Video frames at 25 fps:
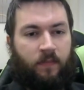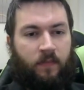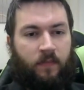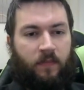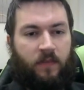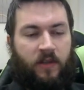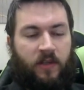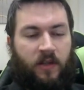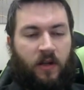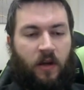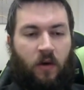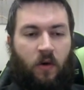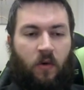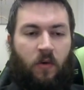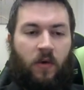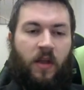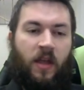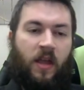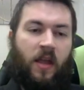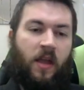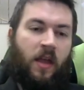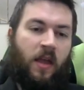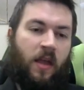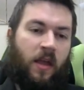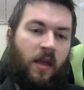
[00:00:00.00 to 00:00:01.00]

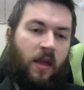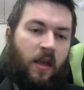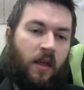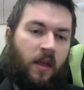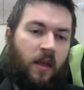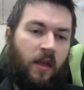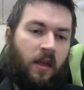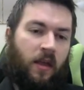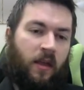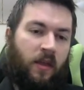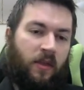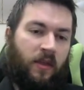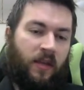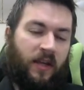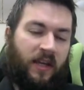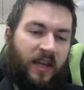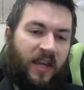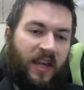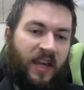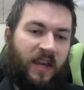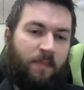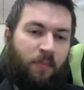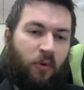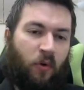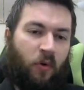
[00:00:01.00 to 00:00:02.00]
So the
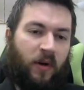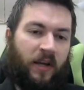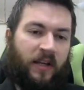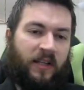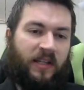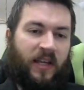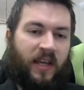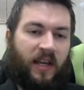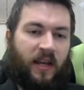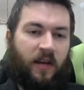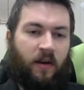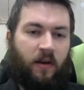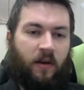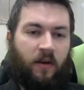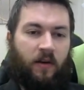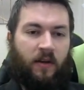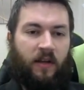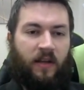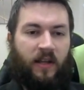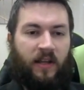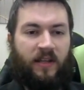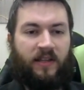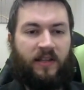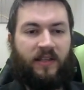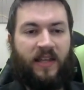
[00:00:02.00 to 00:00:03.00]
key point
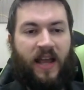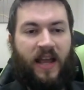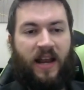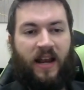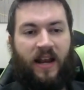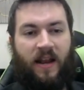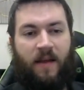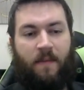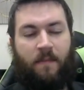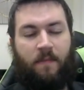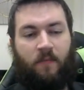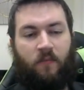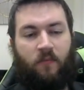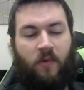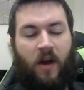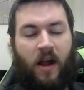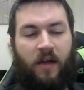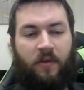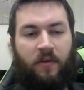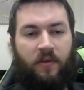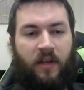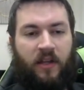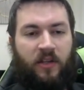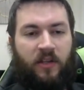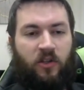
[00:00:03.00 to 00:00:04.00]
here is that
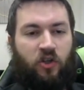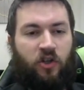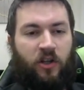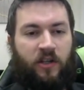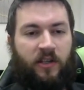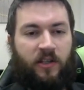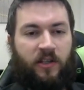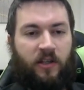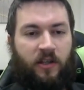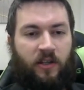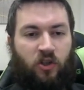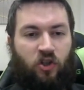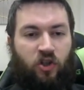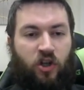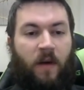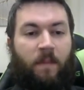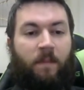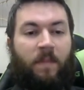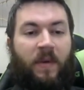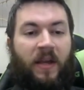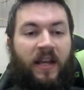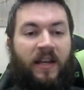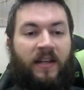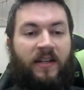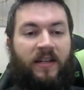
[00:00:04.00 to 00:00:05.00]
rather than just
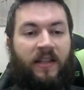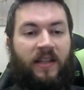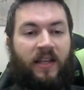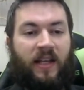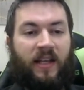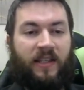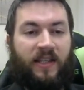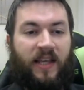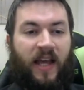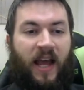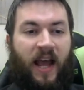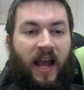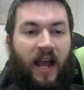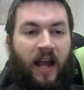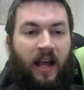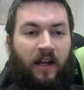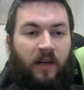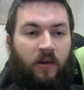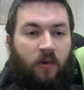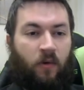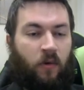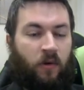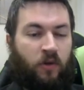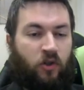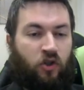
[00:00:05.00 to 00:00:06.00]
jumping into the
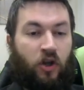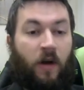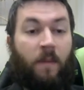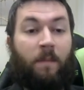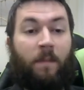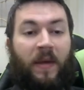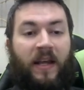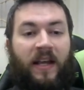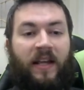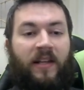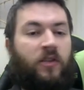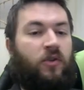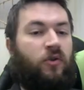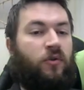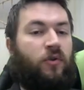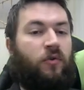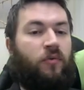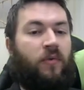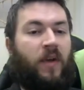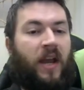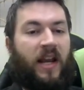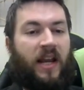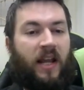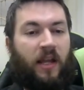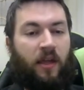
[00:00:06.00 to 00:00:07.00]
attack or jumping into
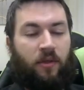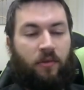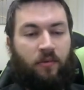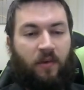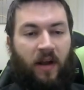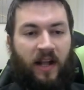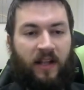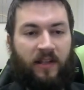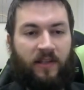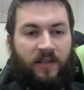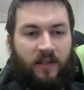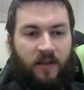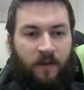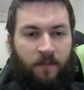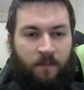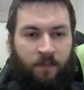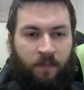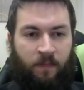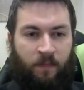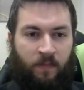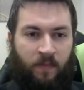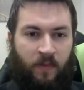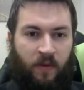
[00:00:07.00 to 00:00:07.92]
creating threats,